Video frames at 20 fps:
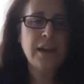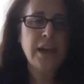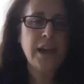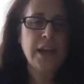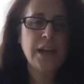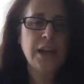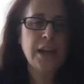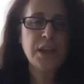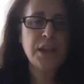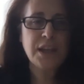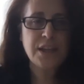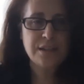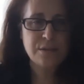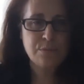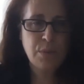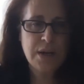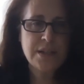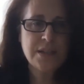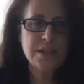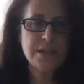And I think, as
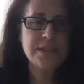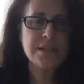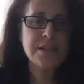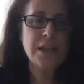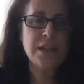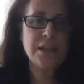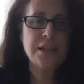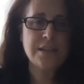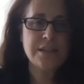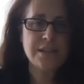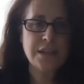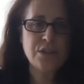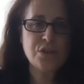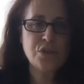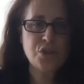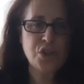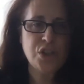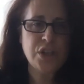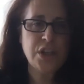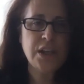Martha said, the
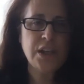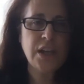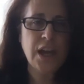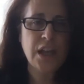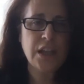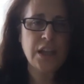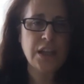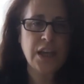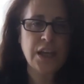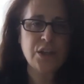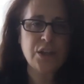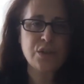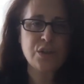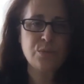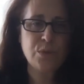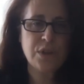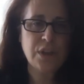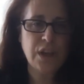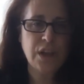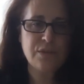6G allocation
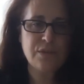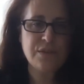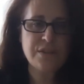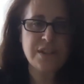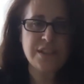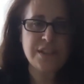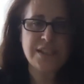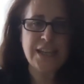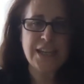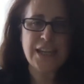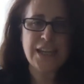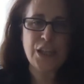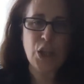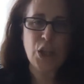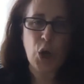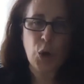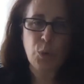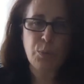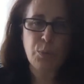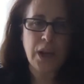with the FCC and
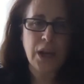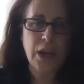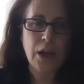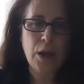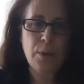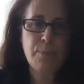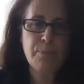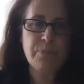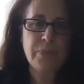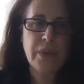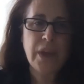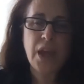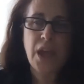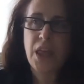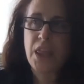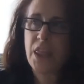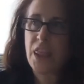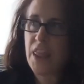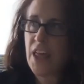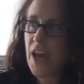the opening up,
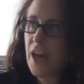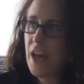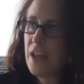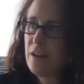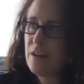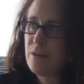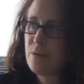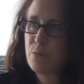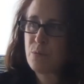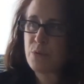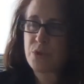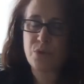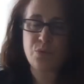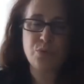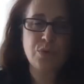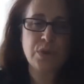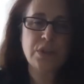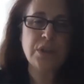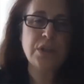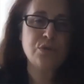that was
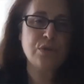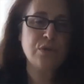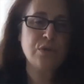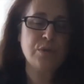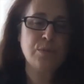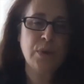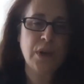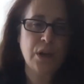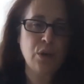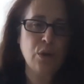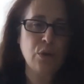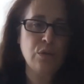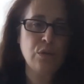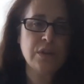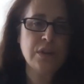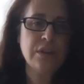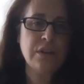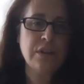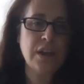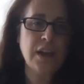really driven by
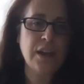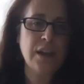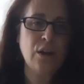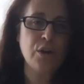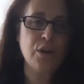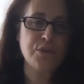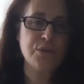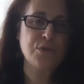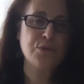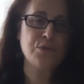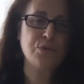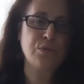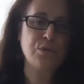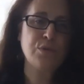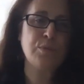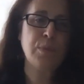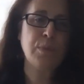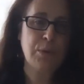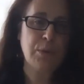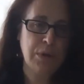COVID and also
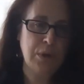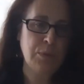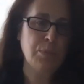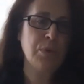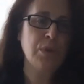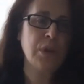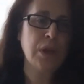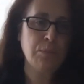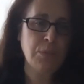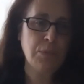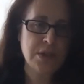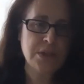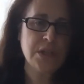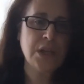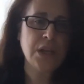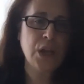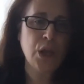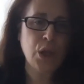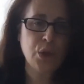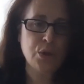driven by people like Martha
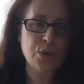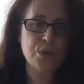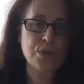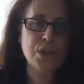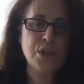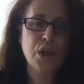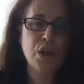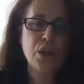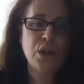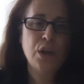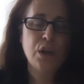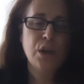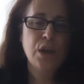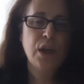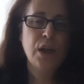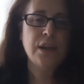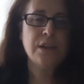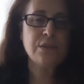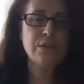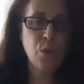and others.
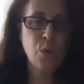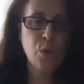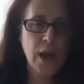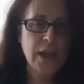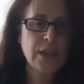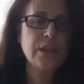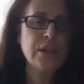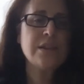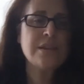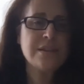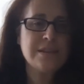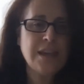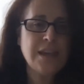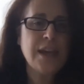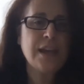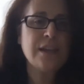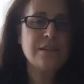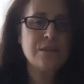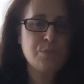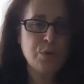And quietly, the
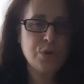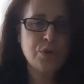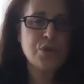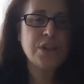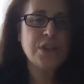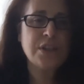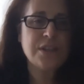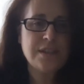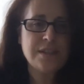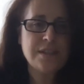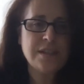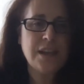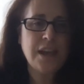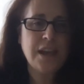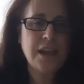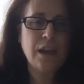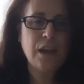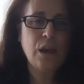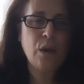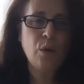CN's pushing to
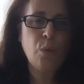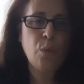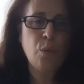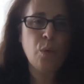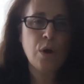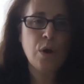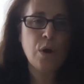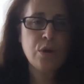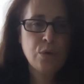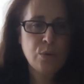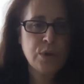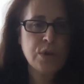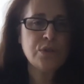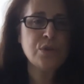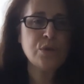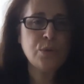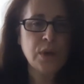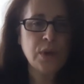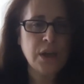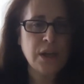say, what are we
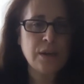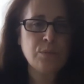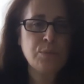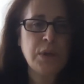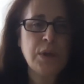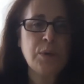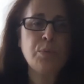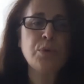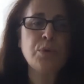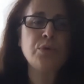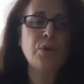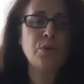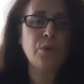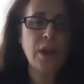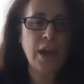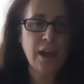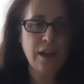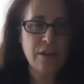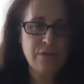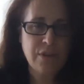doing? People don't
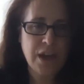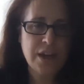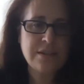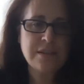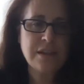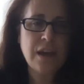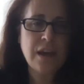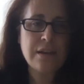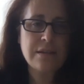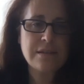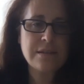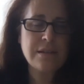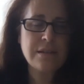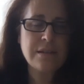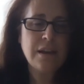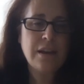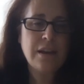have access.